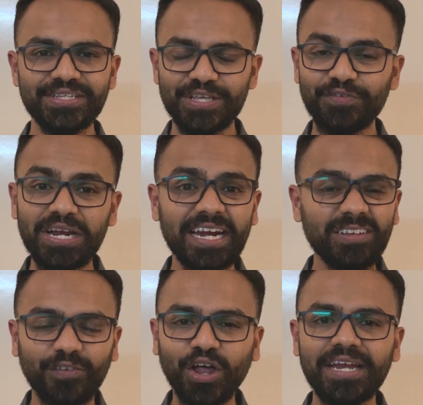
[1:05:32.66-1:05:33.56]
So if you'd like to
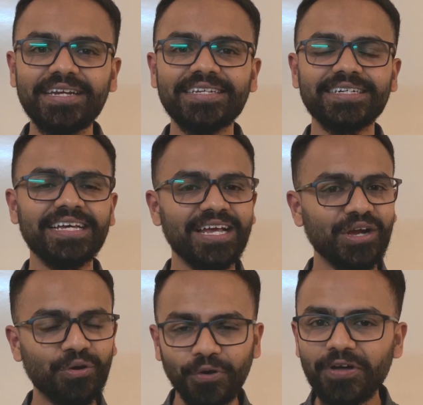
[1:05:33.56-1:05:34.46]
volunteer,
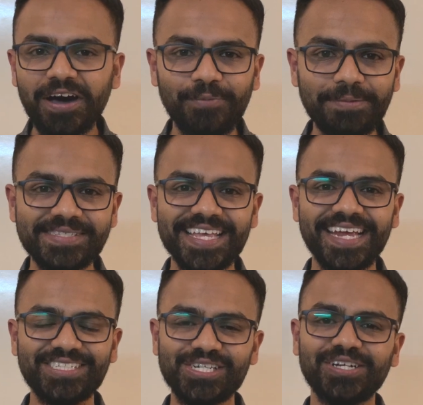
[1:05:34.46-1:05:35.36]
go to our
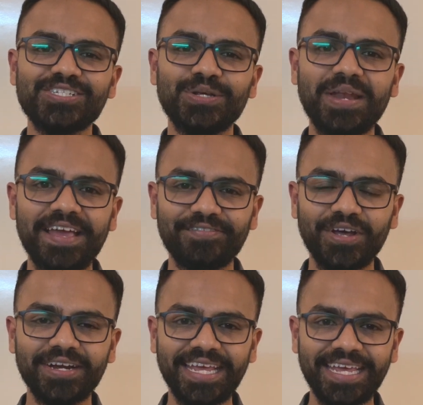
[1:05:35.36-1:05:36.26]
website,
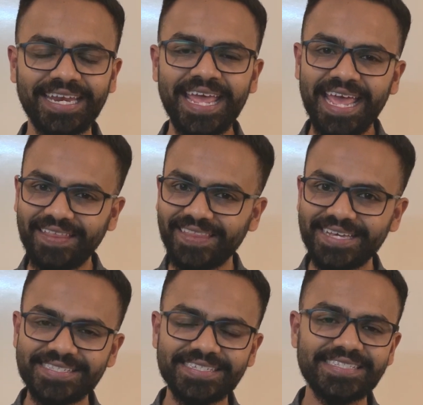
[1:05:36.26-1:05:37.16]
churchnewlife.in, and
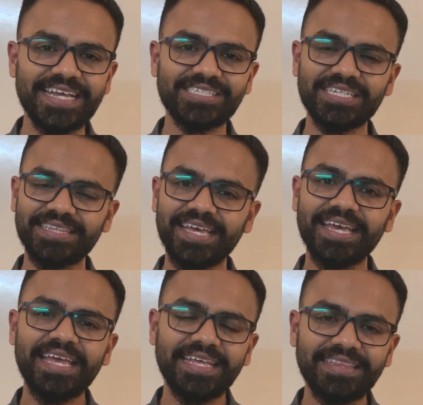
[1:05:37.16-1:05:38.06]
there's a section
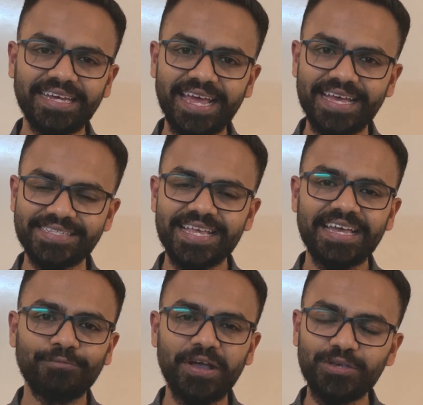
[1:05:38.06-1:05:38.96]
there that has
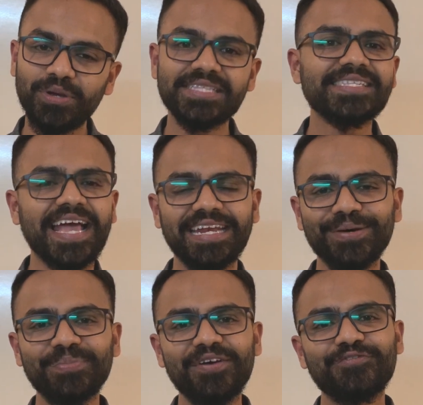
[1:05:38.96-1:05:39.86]
where you can sign
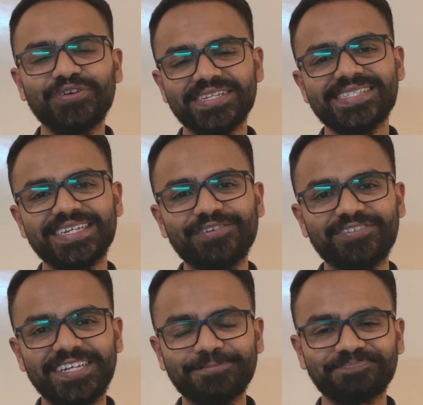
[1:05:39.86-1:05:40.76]
up for a serve
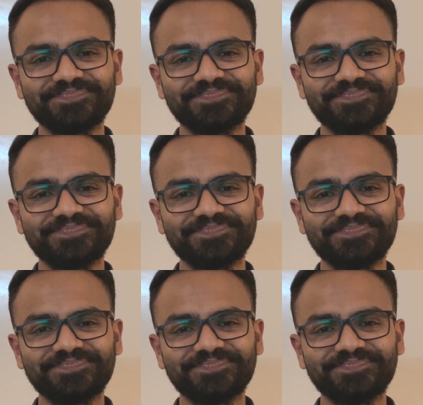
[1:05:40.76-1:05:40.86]
team.